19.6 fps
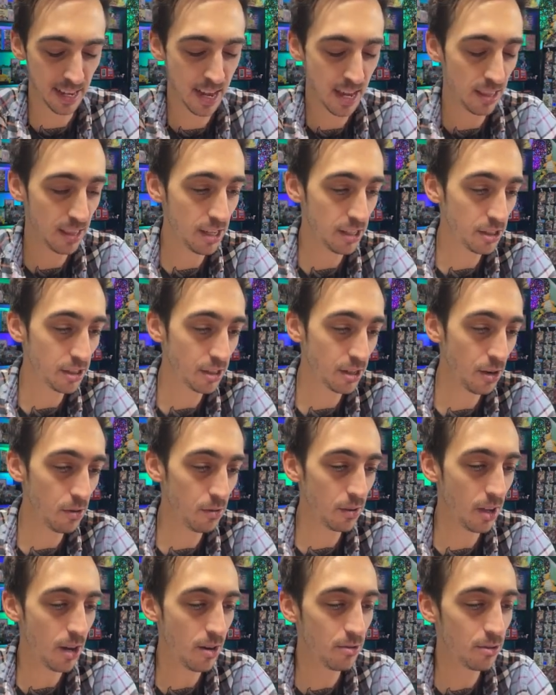the
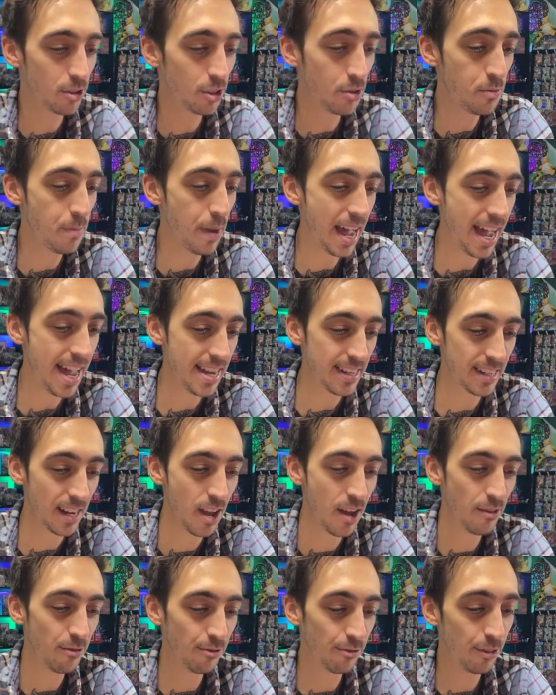Solo, Zubat,
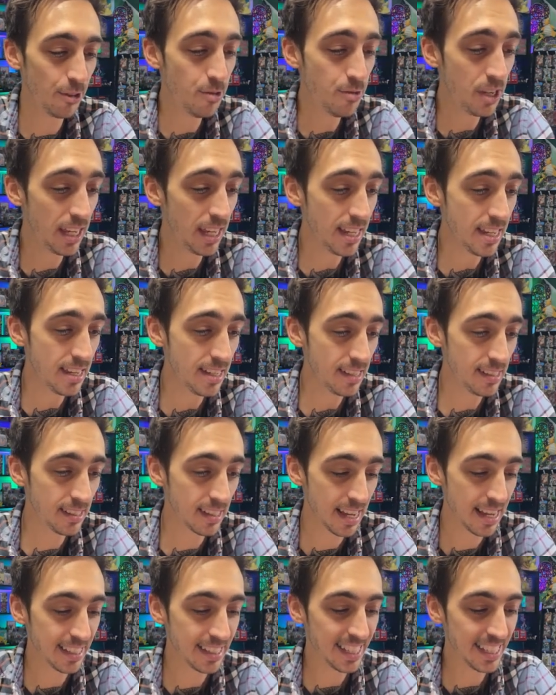Fungus,
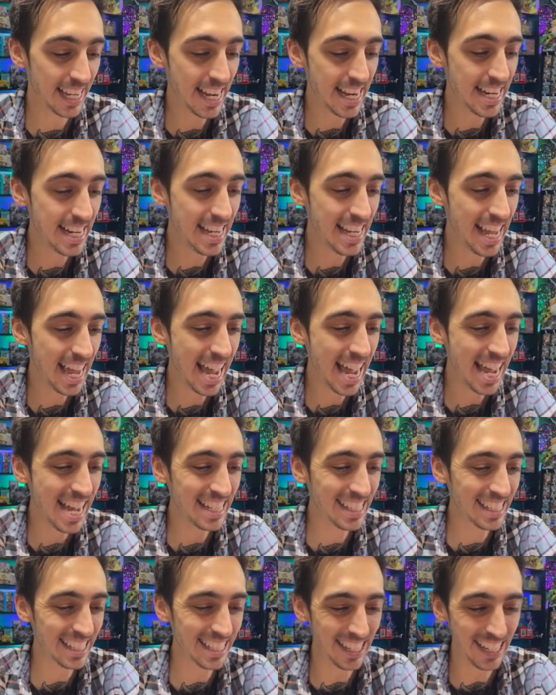
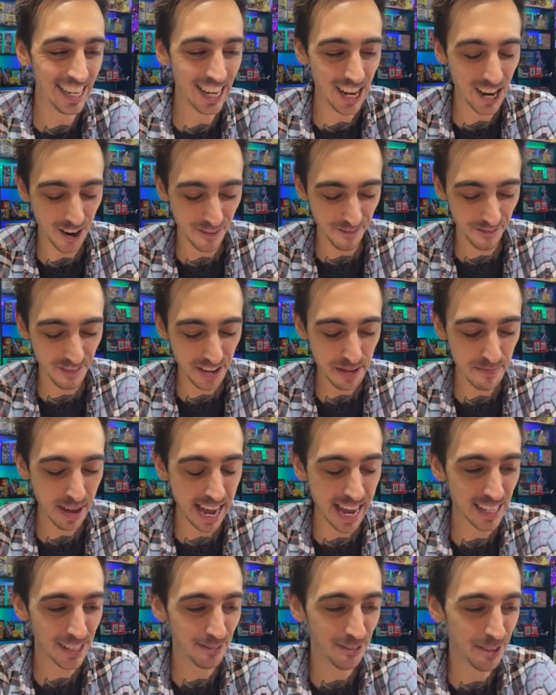Sandygast,
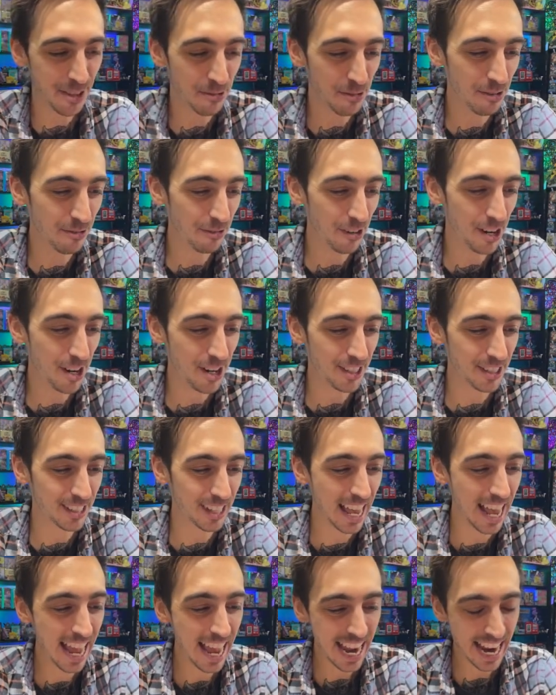Feebas for the reverse,
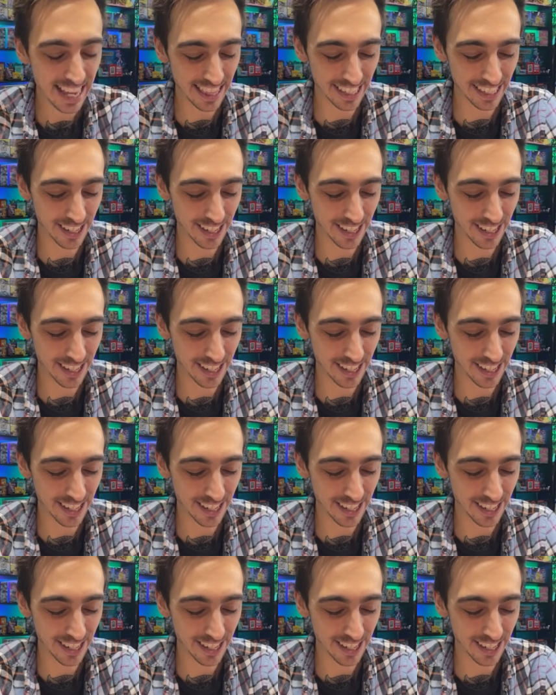and the